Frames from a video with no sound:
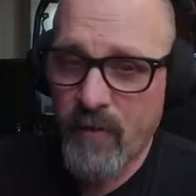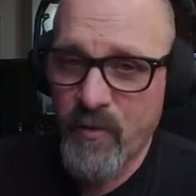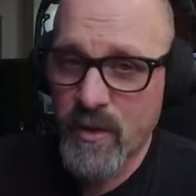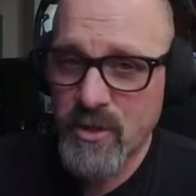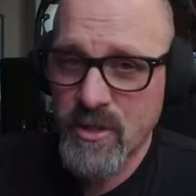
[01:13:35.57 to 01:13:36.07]
If
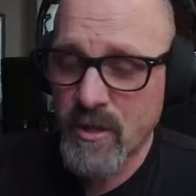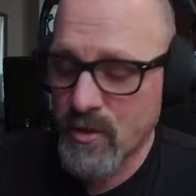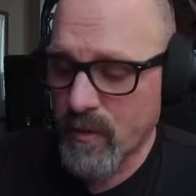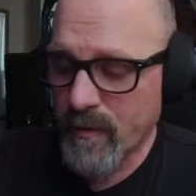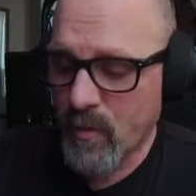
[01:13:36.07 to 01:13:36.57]
you're interested in
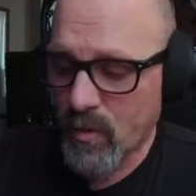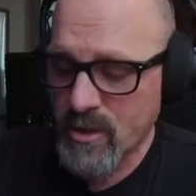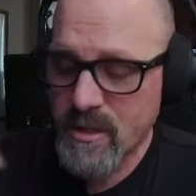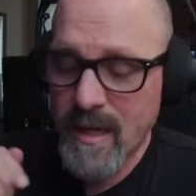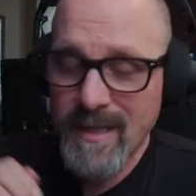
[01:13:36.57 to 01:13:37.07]
doing the
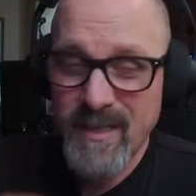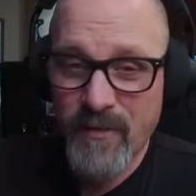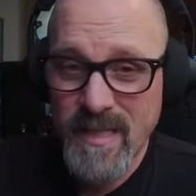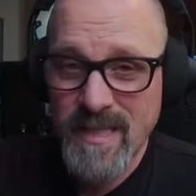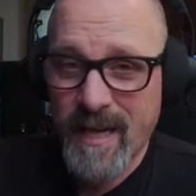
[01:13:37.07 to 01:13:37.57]
course,
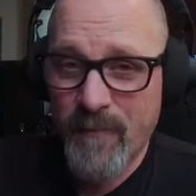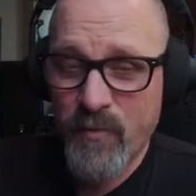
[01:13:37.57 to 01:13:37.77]
definitely sign up